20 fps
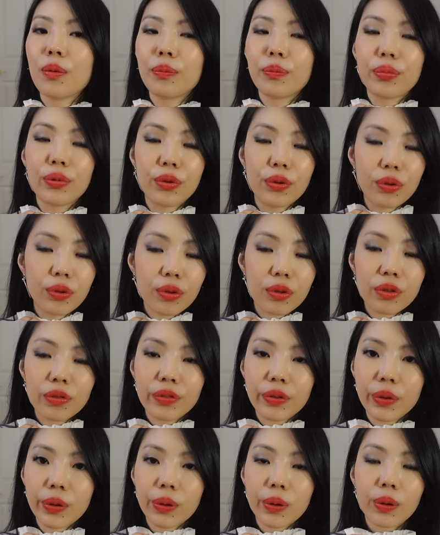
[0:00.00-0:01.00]

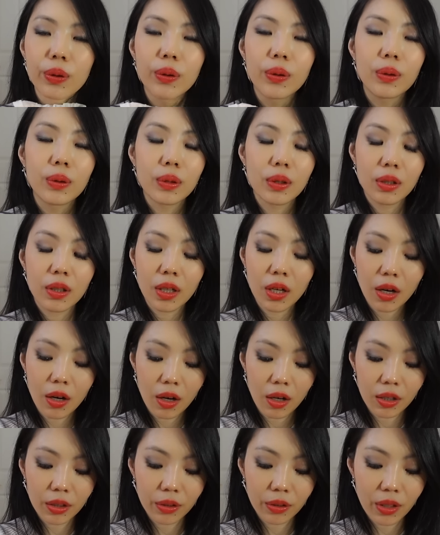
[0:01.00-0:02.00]
beautiful
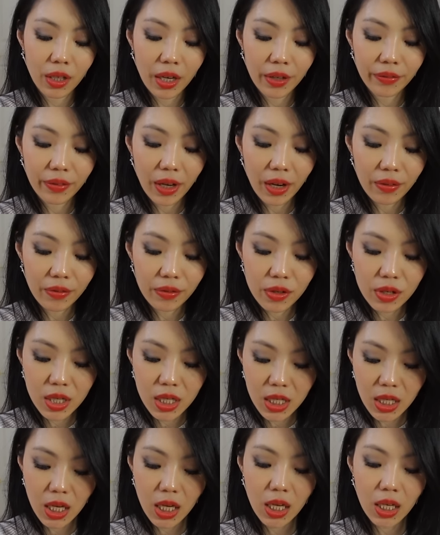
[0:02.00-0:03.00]
collar I've ever
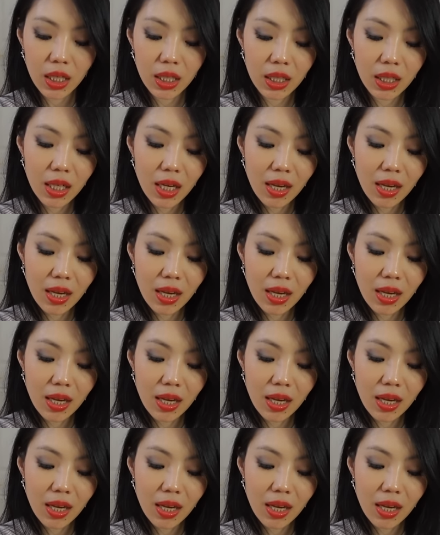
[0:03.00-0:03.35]
seen.